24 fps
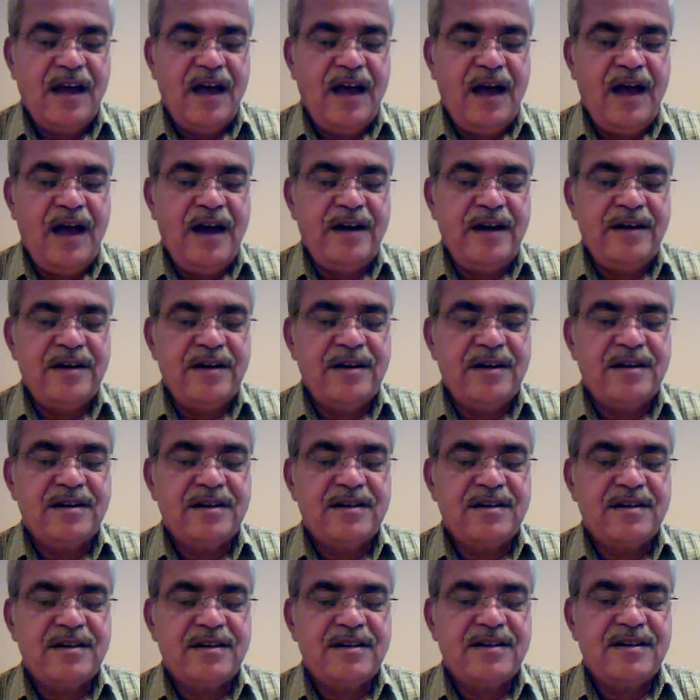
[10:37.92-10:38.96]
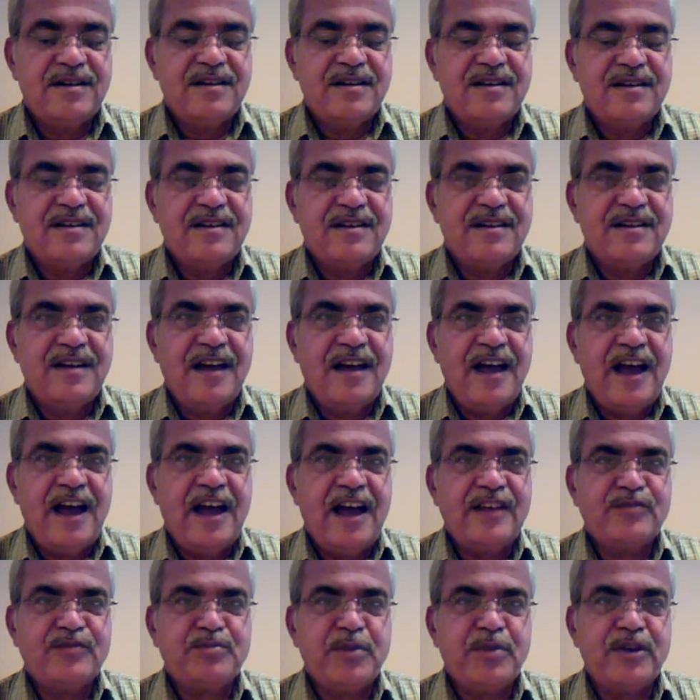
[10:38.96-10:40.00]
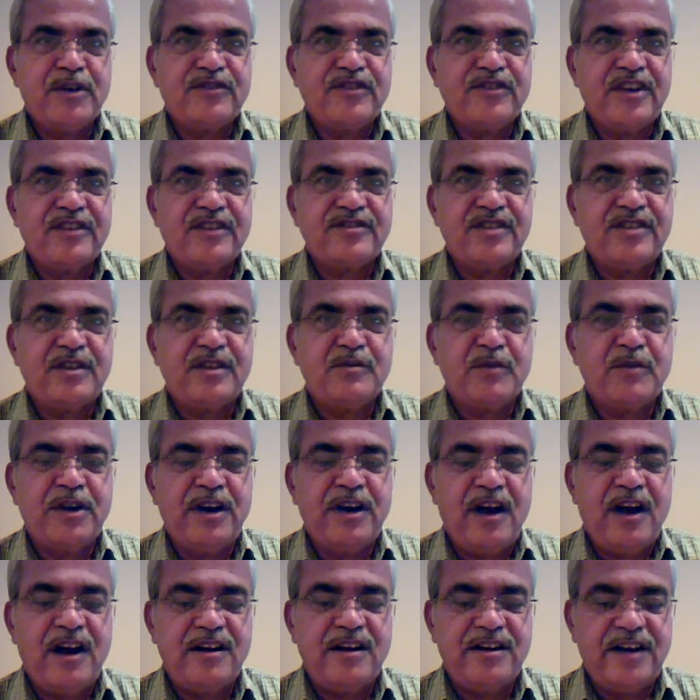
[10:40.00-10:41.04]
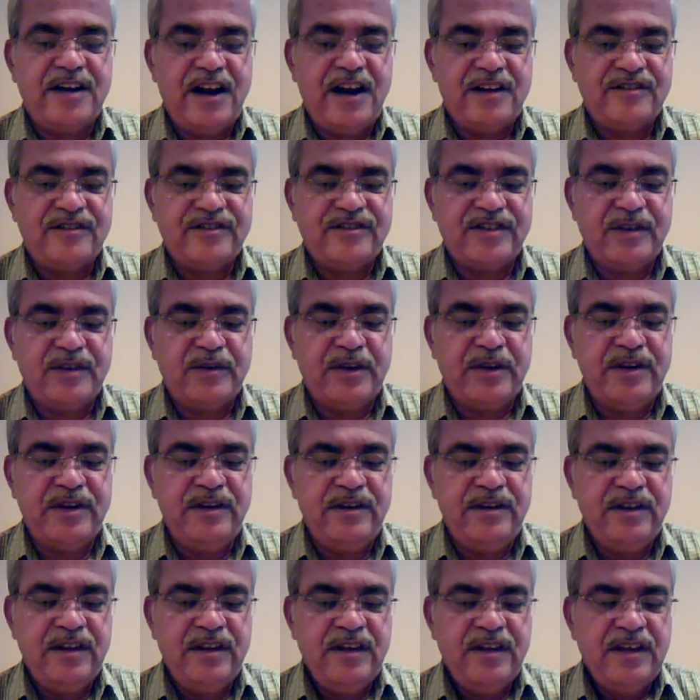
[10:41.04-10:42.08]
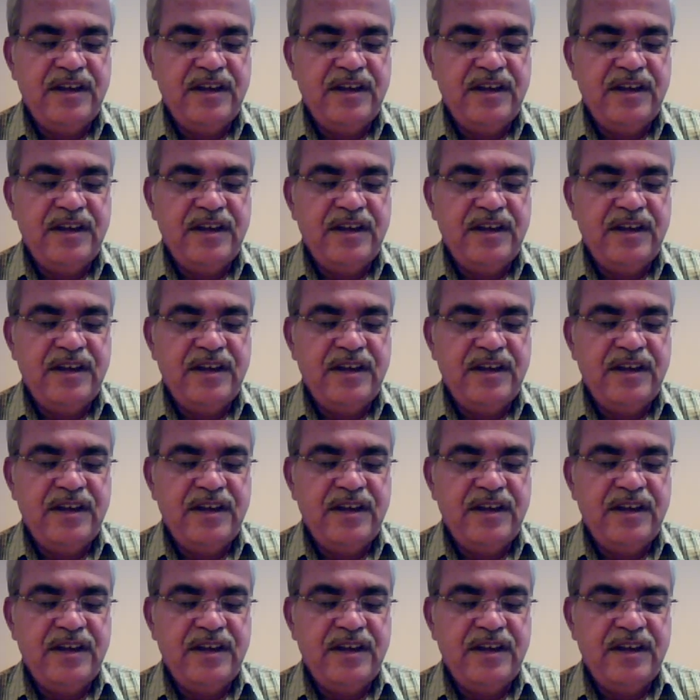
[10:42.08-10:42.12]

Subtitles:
And as per section 107,